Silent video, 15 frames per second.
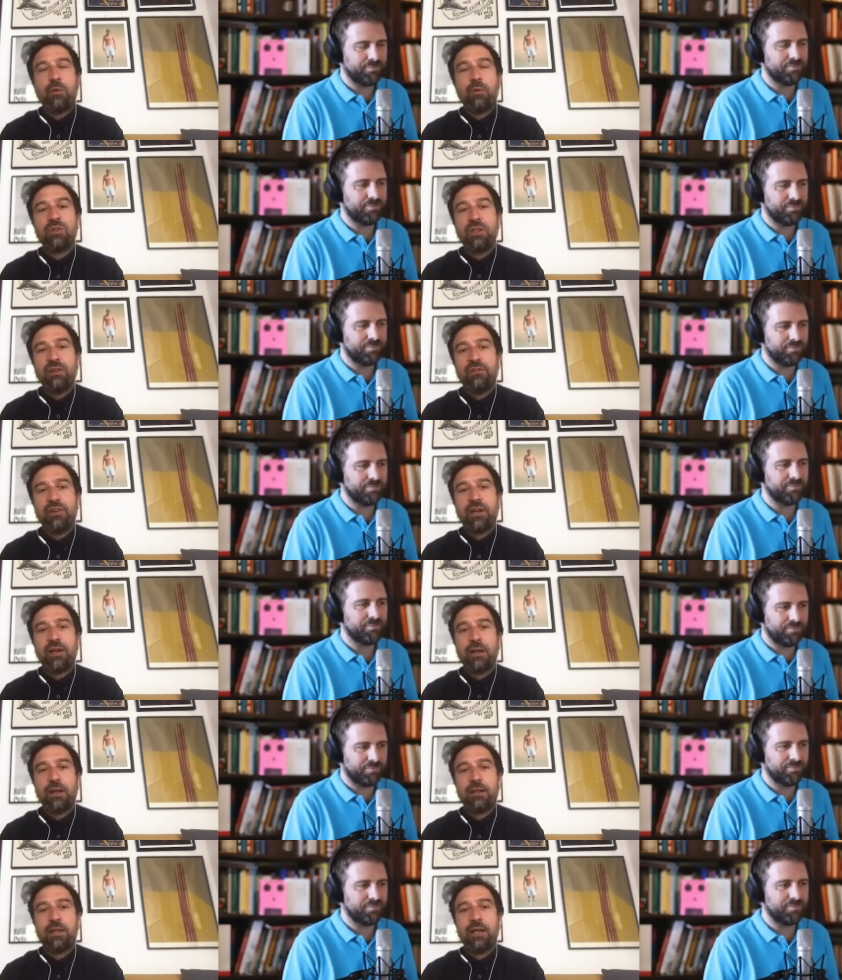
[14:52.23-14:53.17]
Speaker 1: more
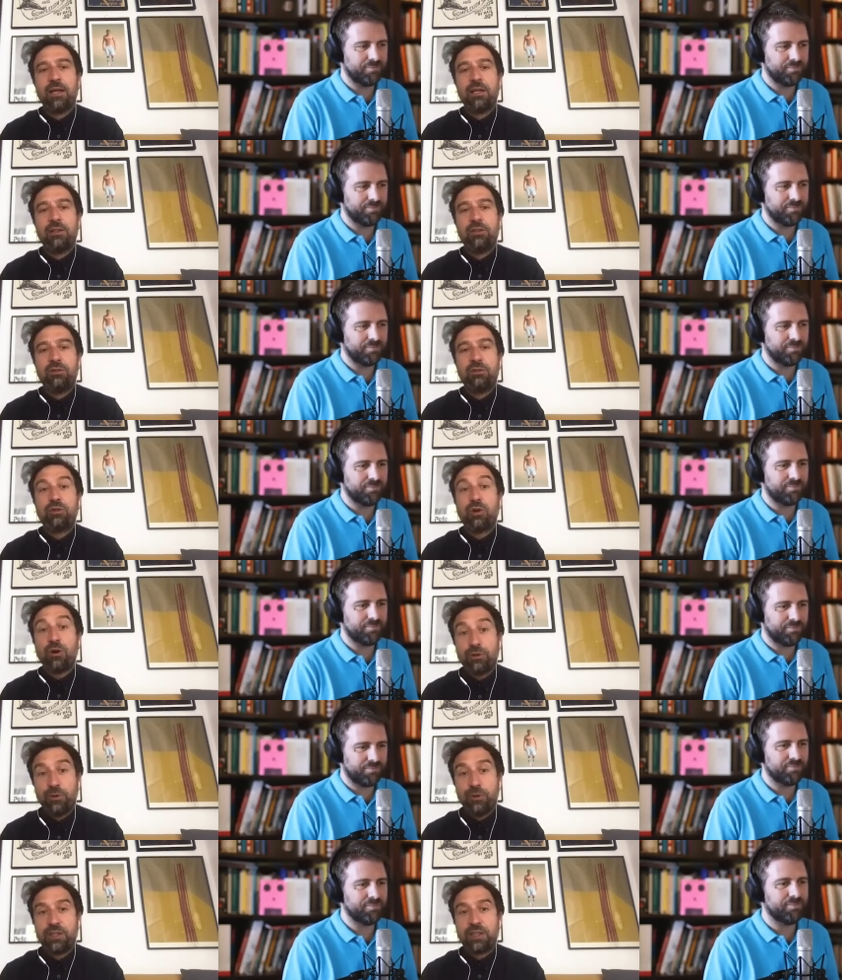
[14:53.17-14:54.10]
difficult to
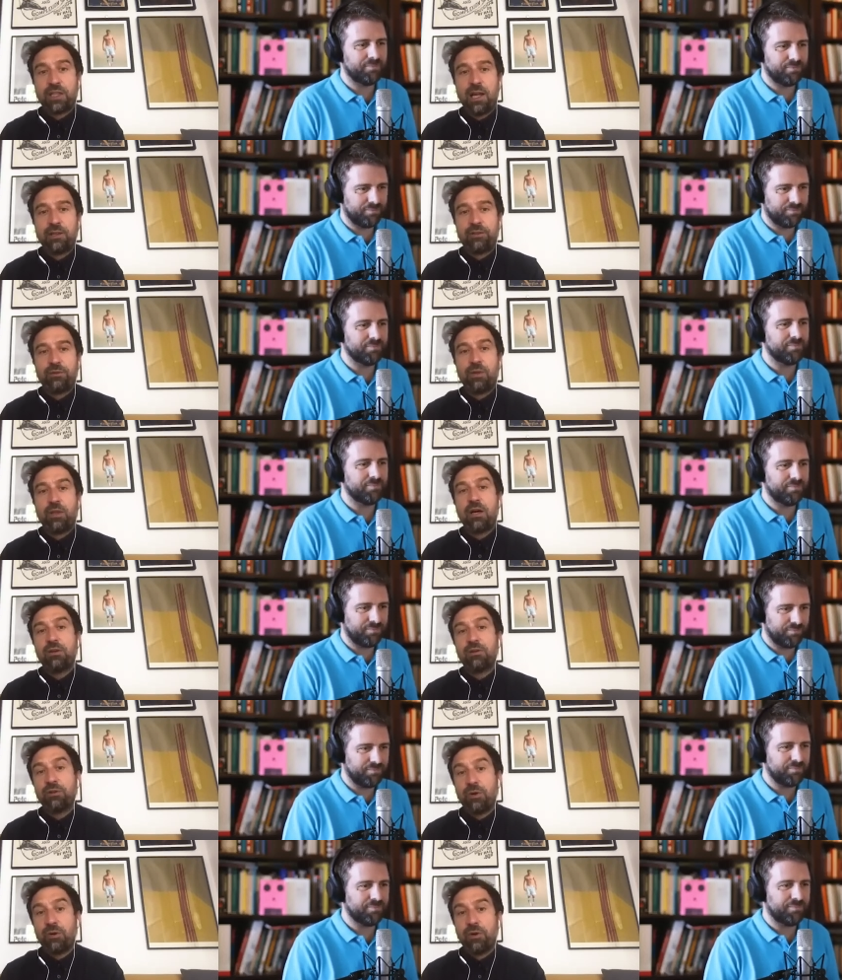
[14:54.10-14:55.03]
talk to these cultures
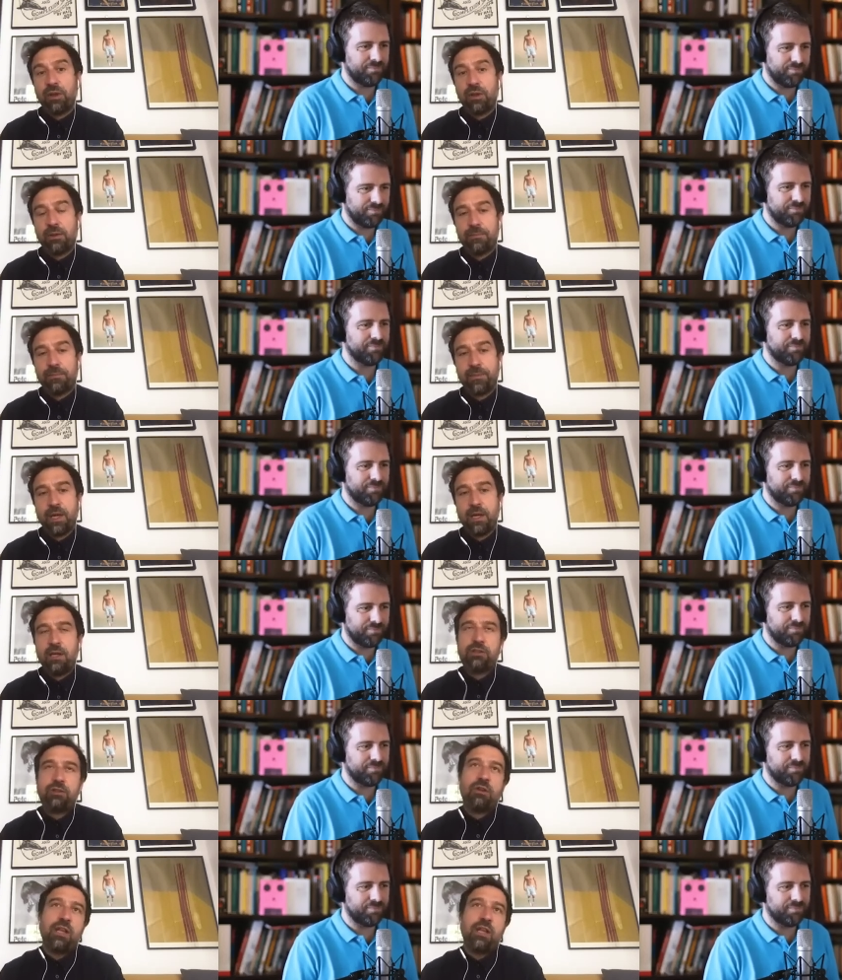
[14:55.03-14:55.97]
without knowing them.
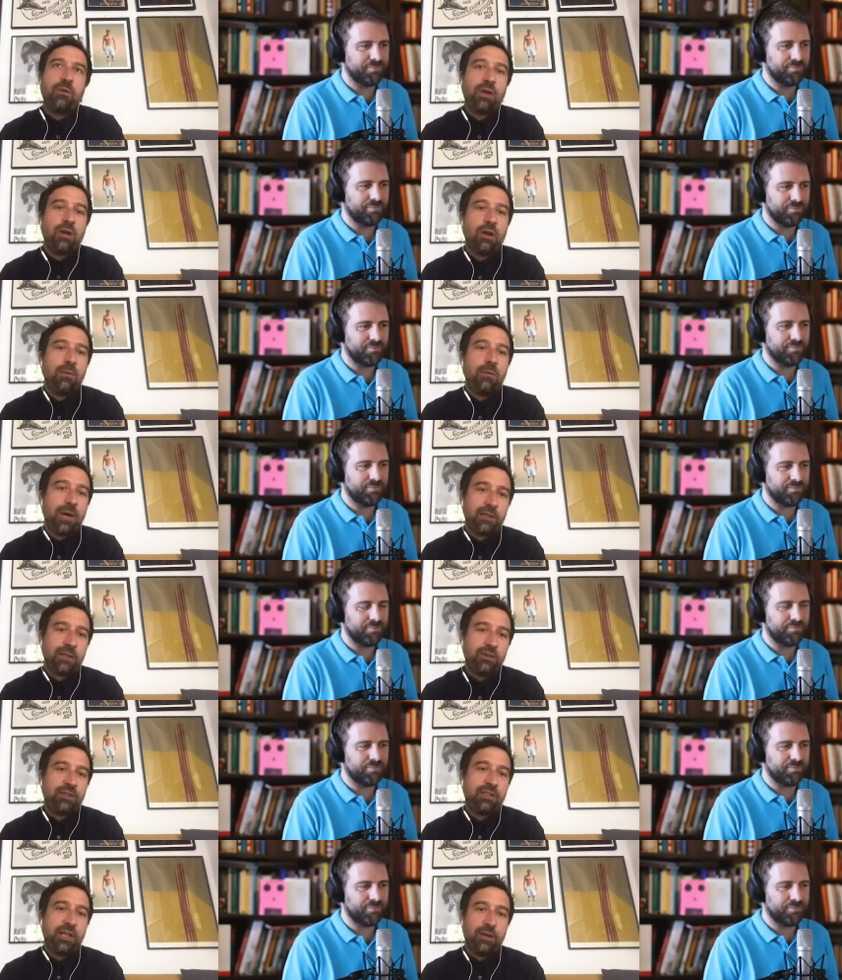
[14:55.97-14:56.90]
So then we're going back
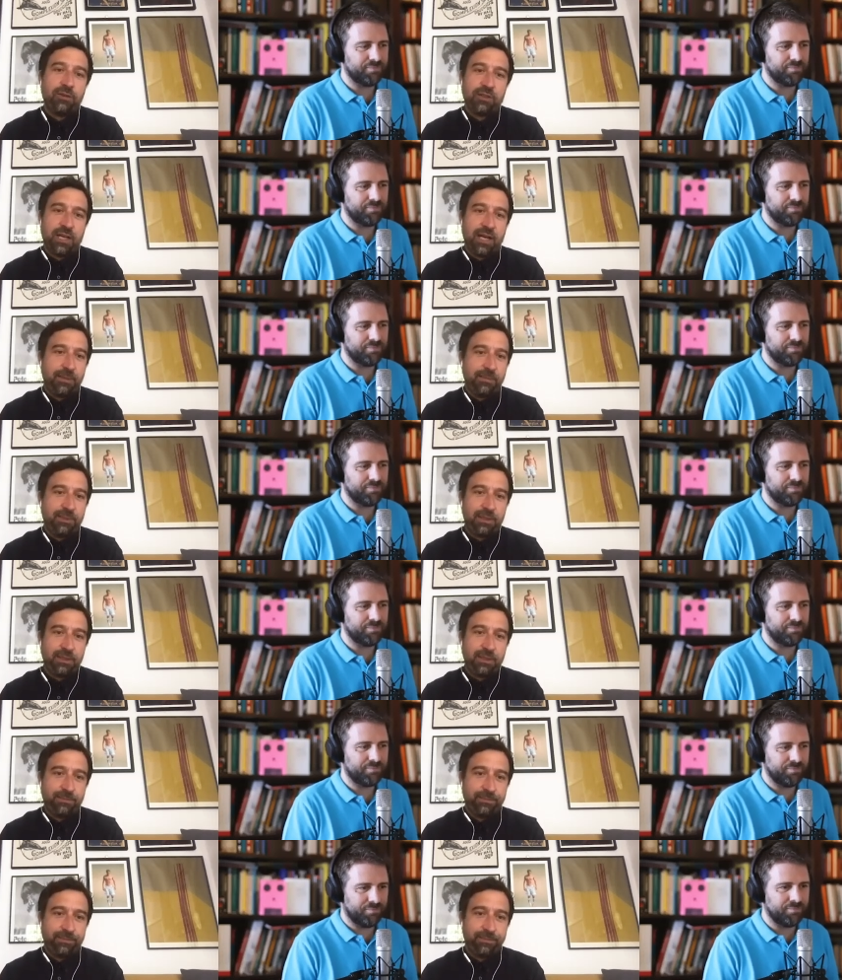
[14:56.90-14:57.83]
to the
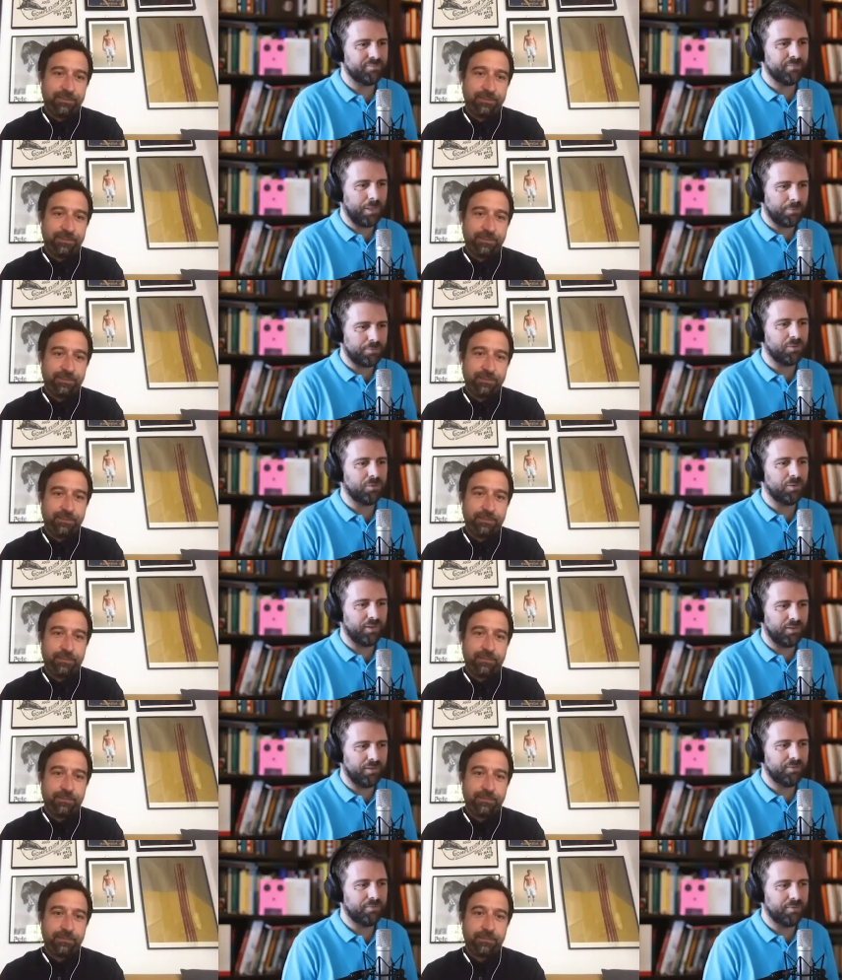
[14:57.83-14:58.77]
stereotypes.
Speaker 2: Mm,
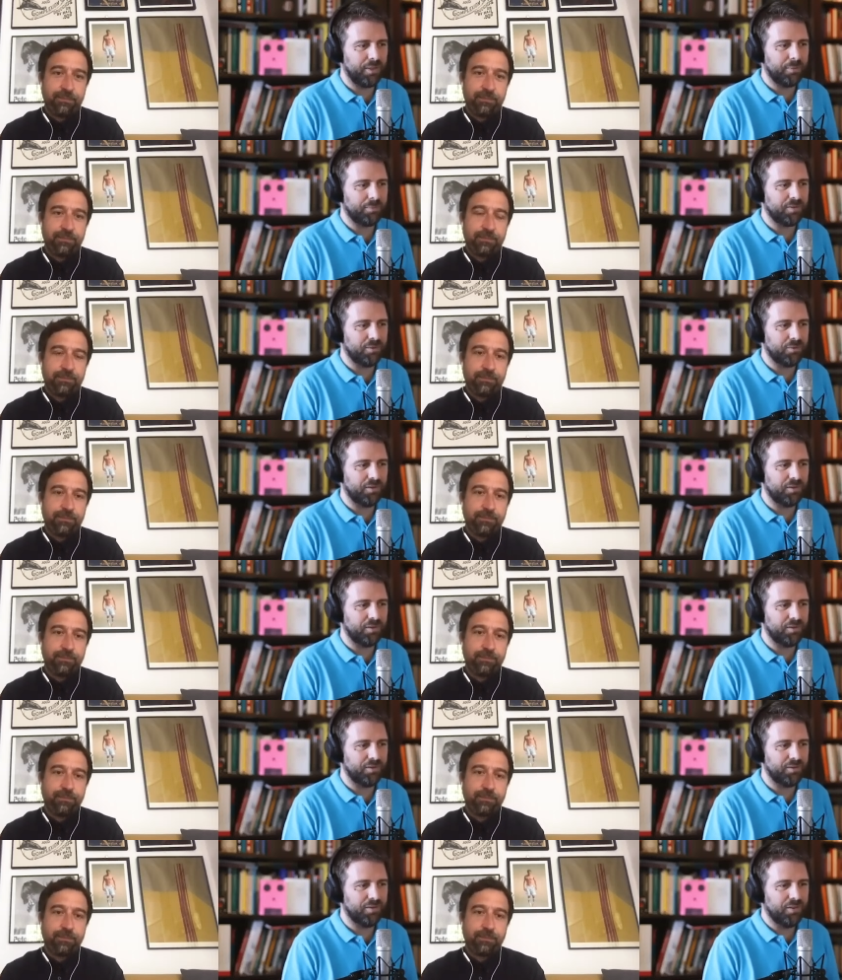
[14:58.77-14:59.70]
absolutely,
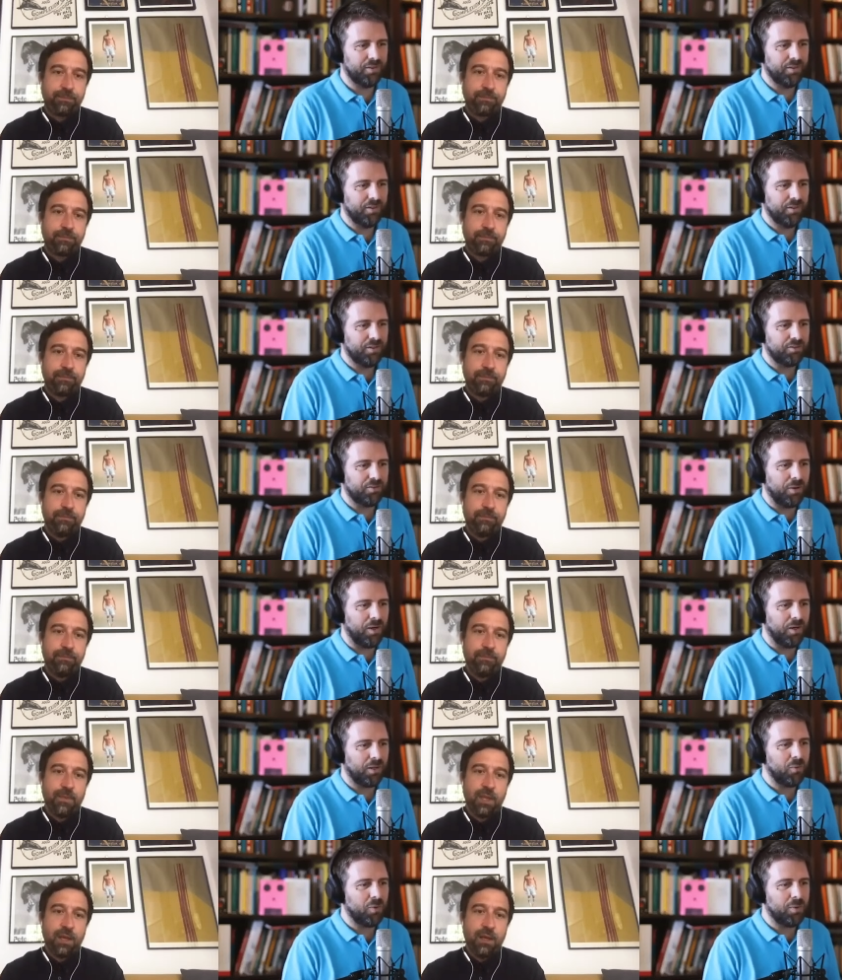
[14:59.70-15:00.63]
absolutely. So
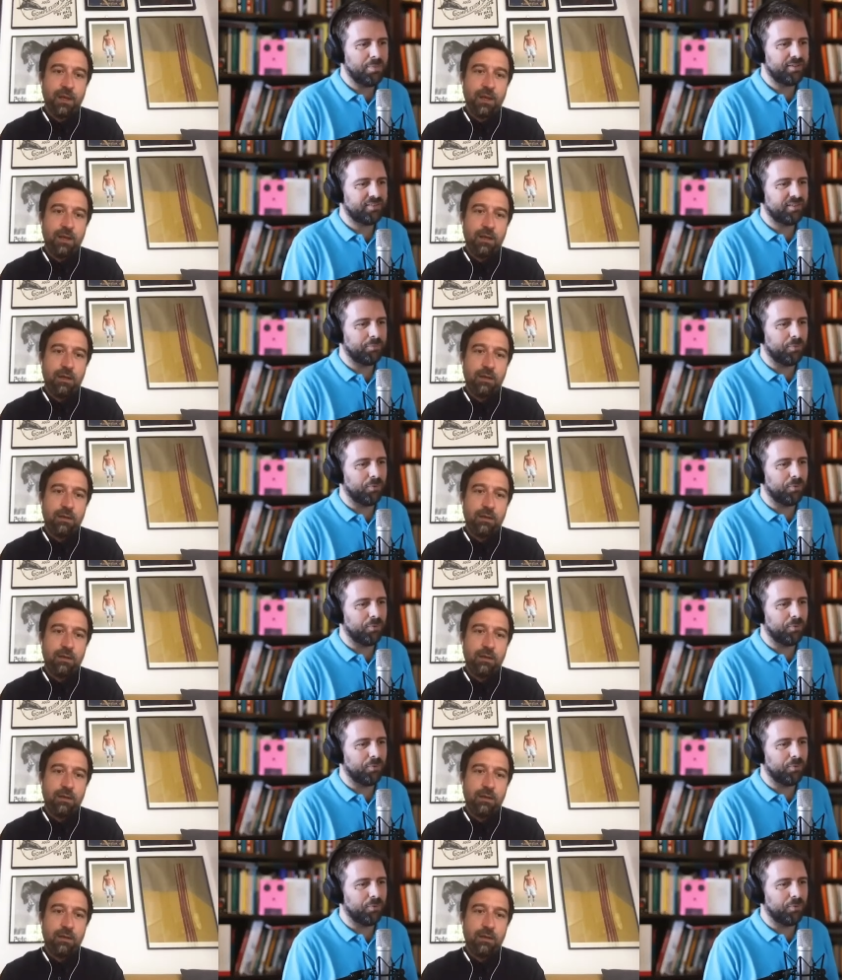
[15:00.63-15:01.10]
how can we best